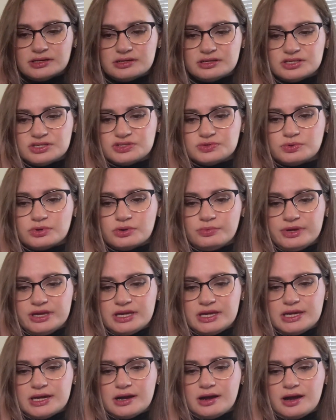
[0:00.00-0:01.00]
this is what we
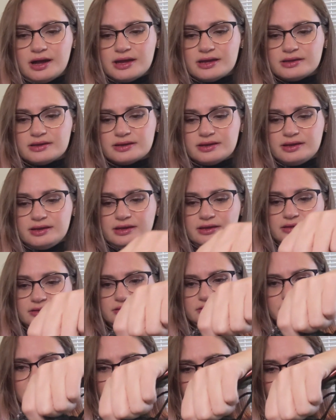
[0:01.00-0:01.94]
got. And